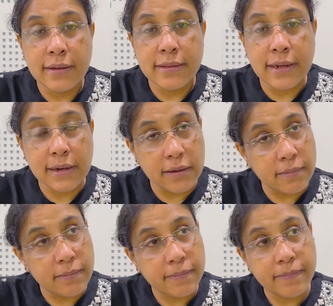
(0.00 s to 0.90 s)
the
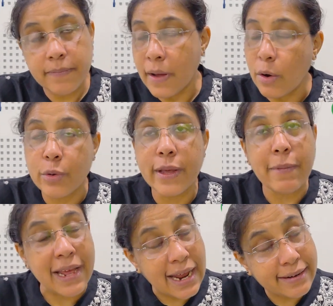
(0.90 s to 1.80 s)
how the
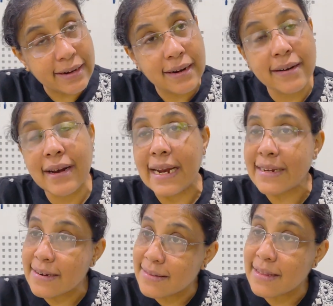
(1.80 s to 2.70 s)
bilateral
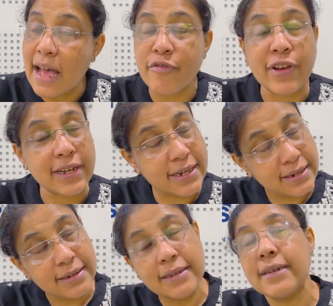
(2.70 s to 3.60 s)
relations affect
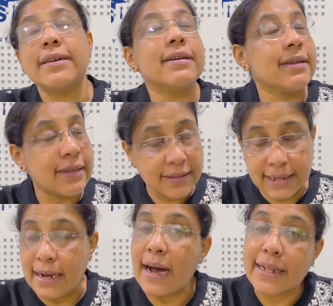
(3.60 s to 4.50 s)

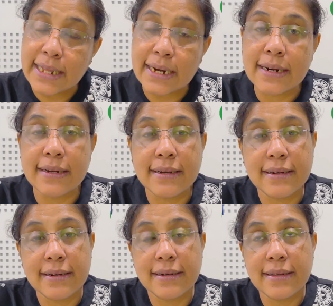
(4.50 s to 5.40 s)
the other
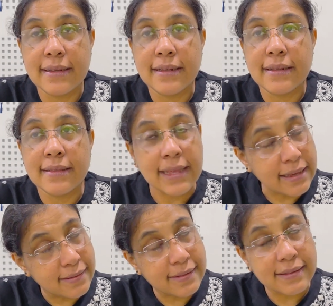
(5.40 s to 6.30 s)

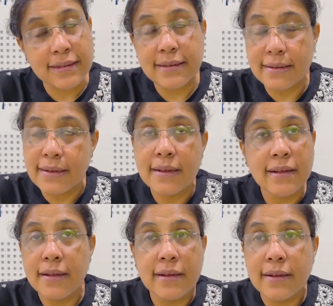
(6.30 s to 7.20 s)
things,
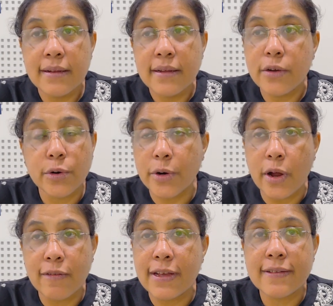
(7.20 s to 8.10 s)
you could
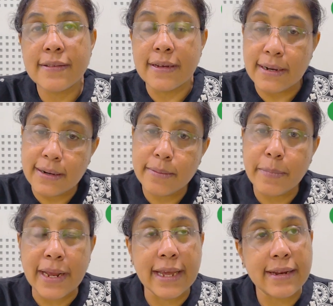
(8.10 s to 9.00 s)
always
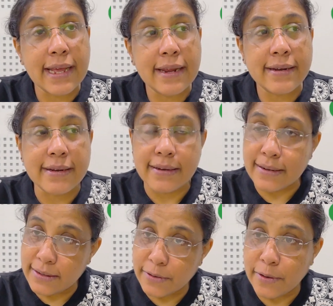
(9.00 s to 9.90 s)
bring in that
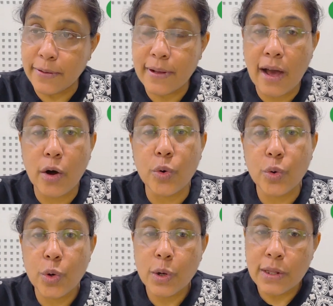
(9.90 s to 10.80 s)
how
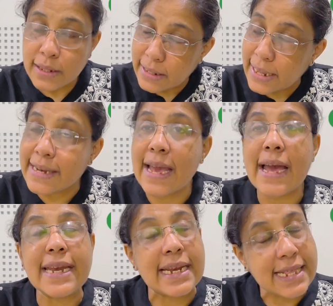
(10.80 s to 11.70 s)
India
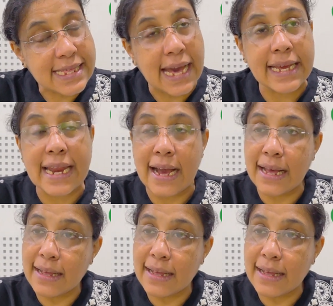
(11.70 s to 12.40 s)
and China